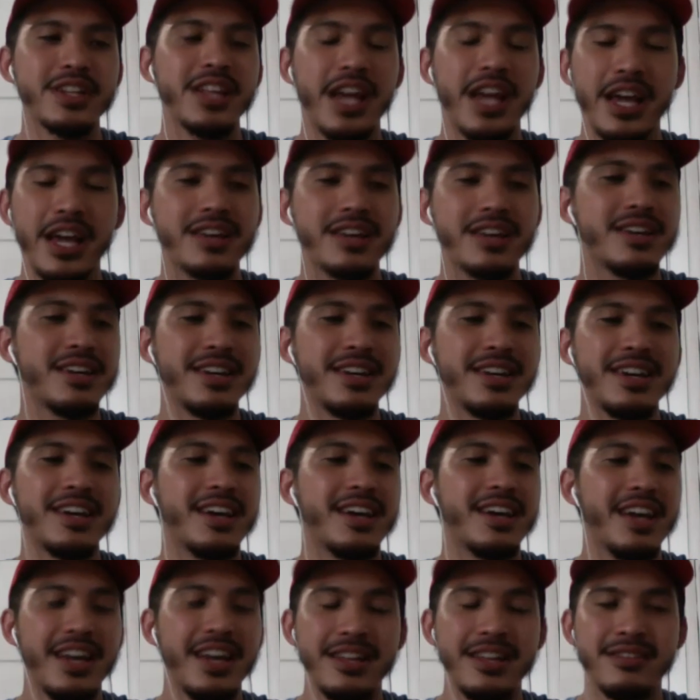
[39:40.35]
Like,
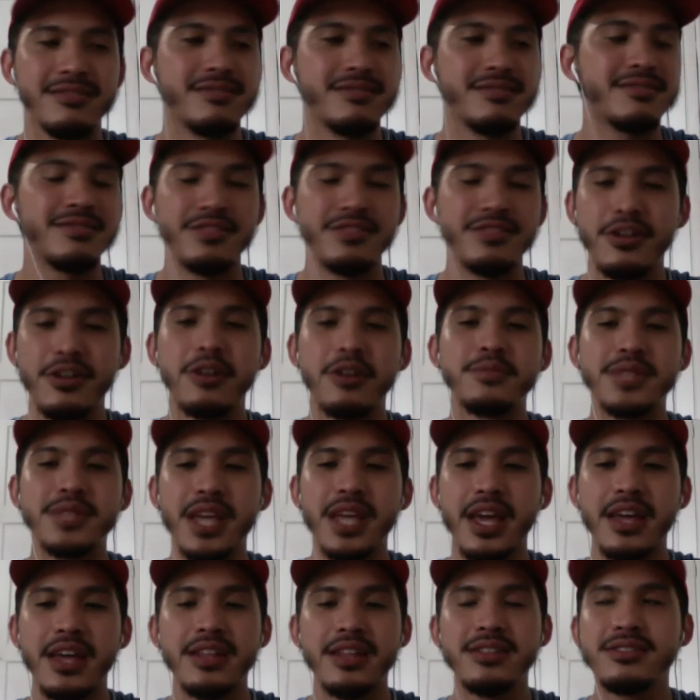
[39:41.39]
and you know what I'm
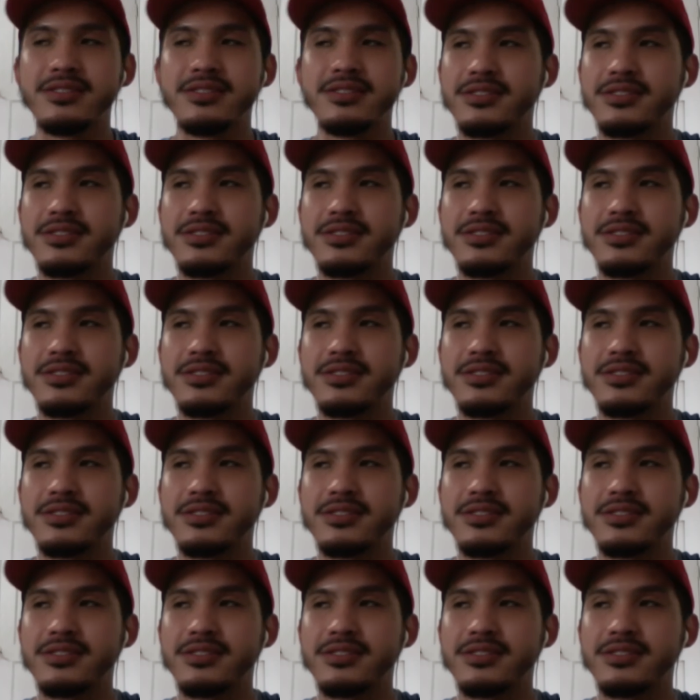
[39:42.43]
saying?